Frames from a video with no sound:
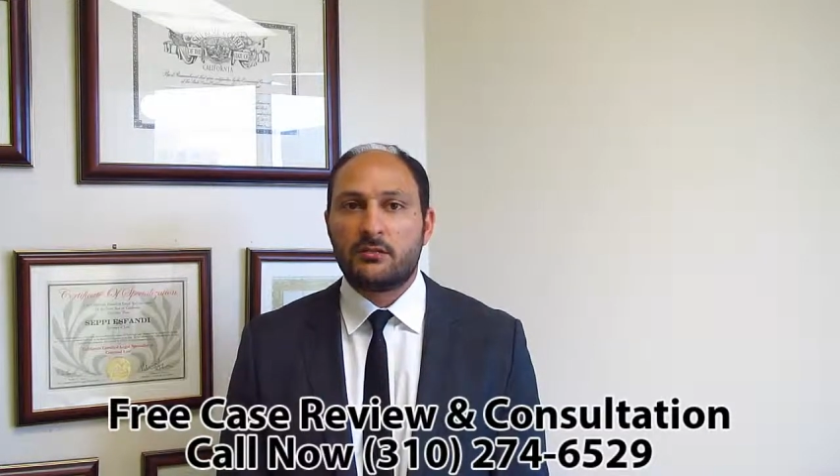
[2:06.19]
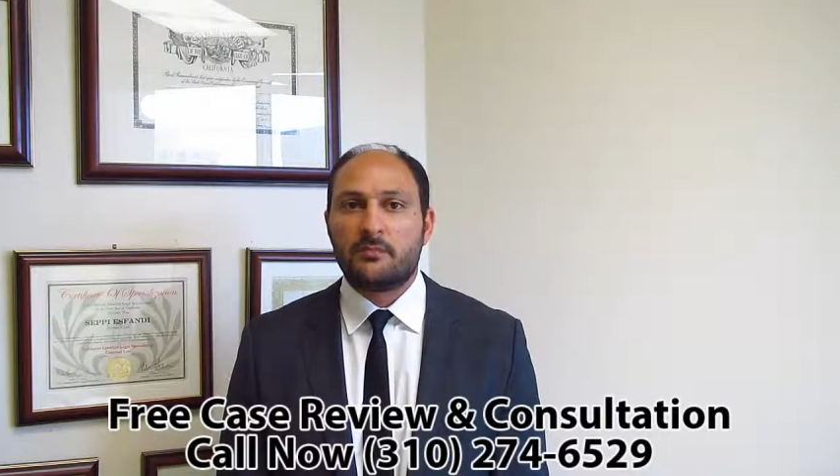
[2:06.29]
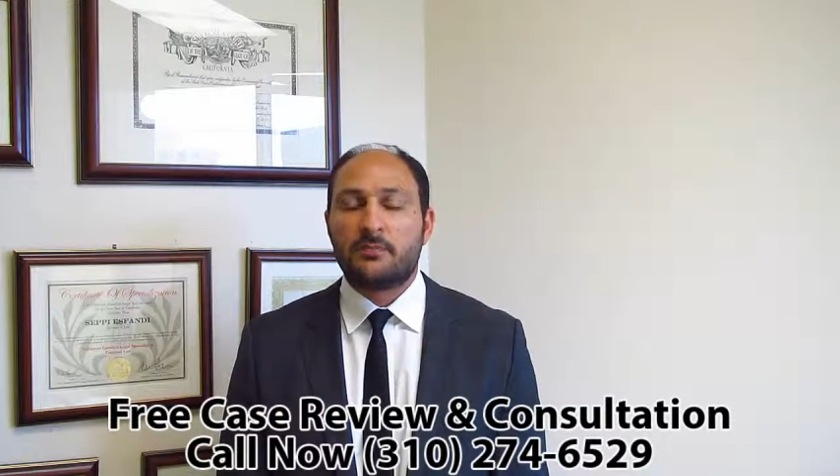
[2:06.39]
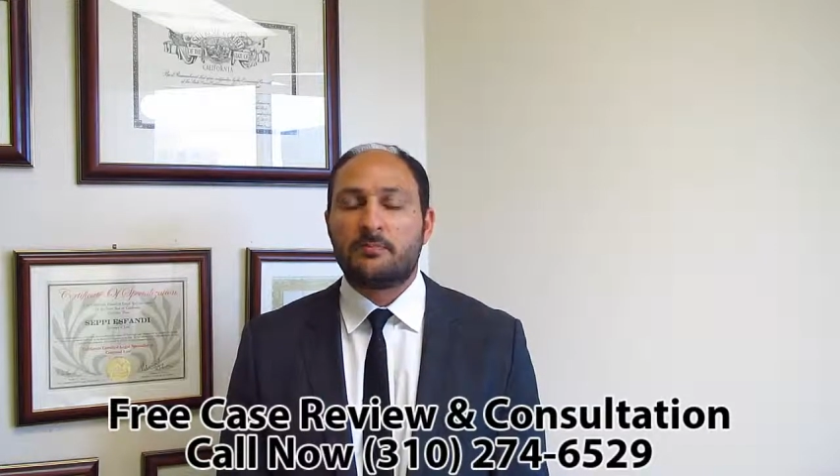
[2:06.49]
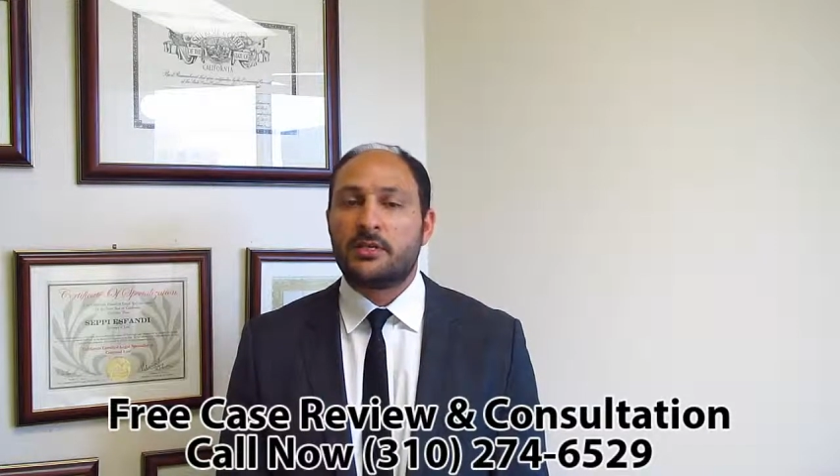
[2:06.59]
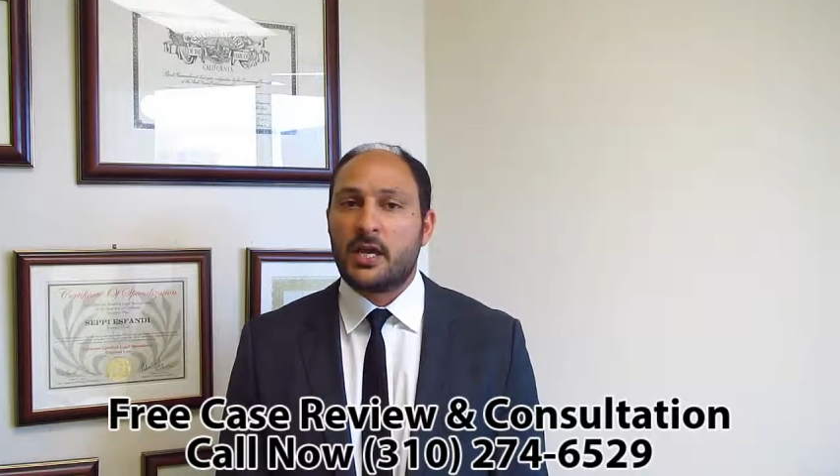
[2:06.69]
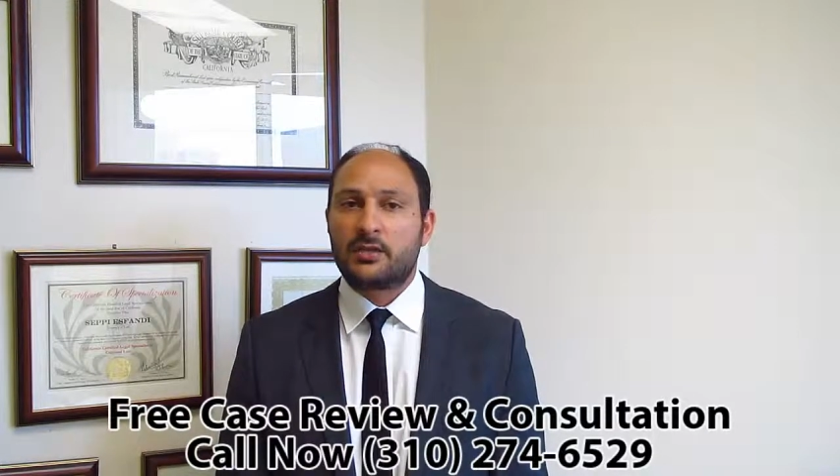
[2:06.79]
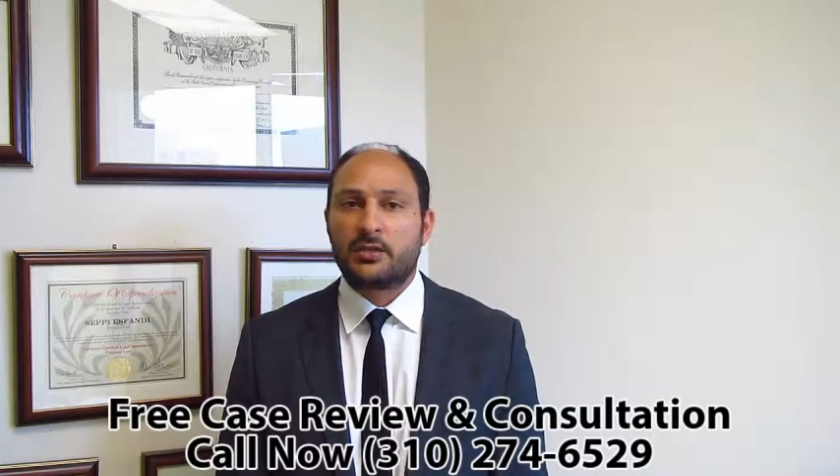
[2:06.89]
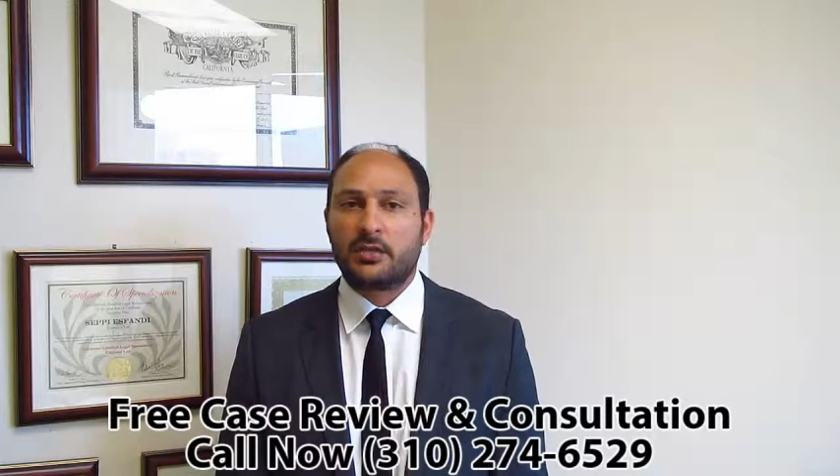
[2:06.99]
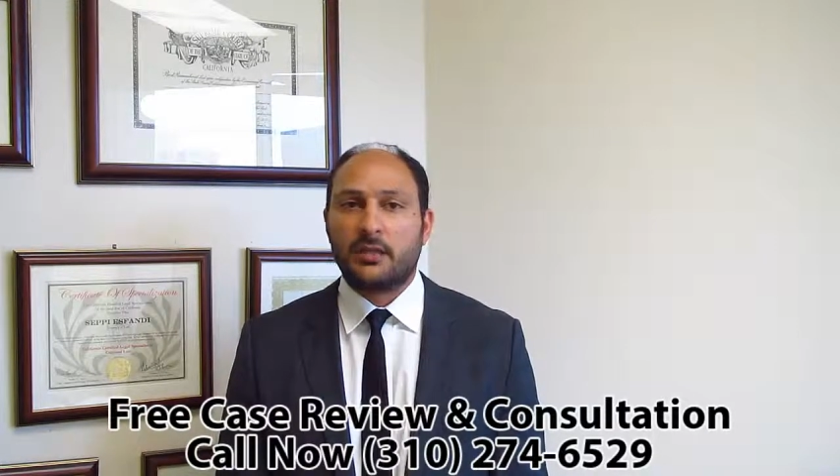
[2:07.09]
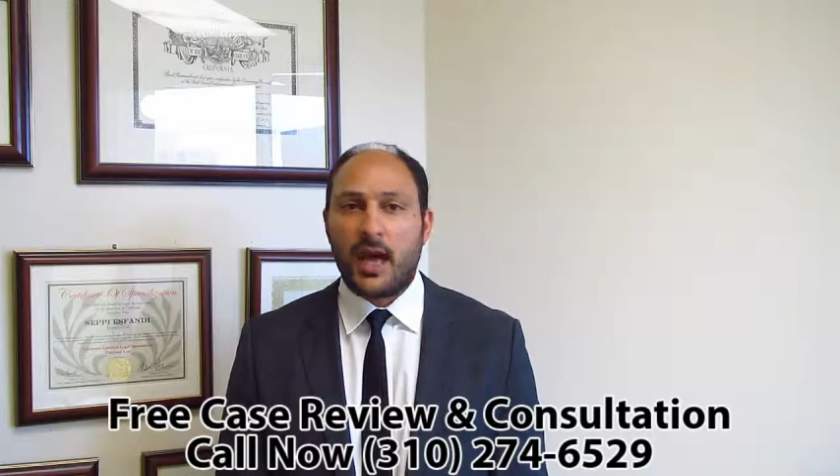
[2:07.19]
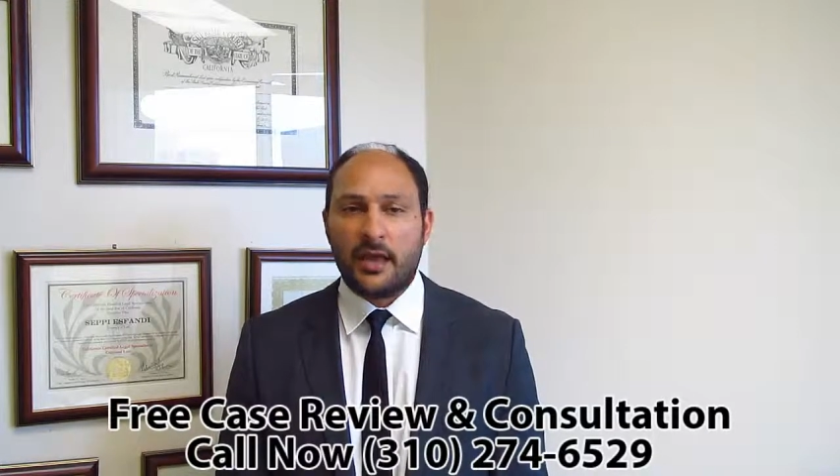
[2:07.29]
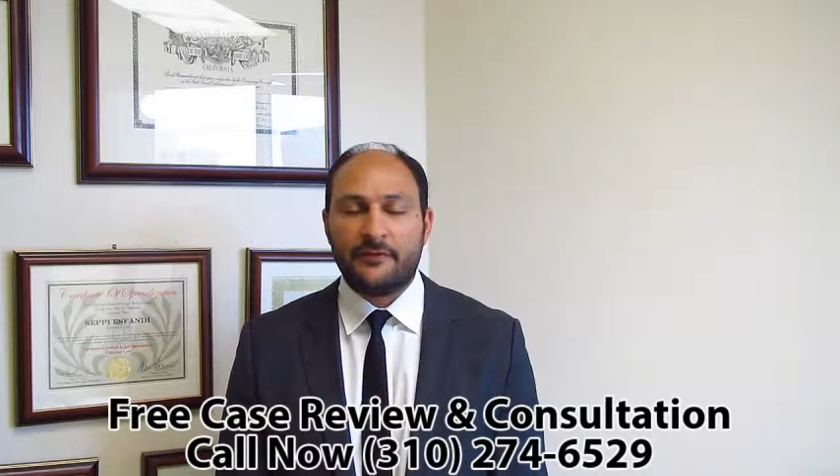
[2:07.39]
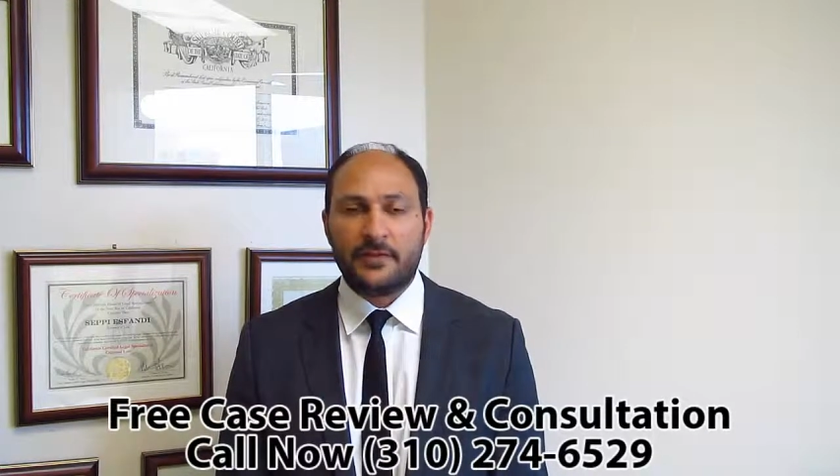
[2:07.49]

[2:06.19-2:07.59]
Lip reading: with potentially live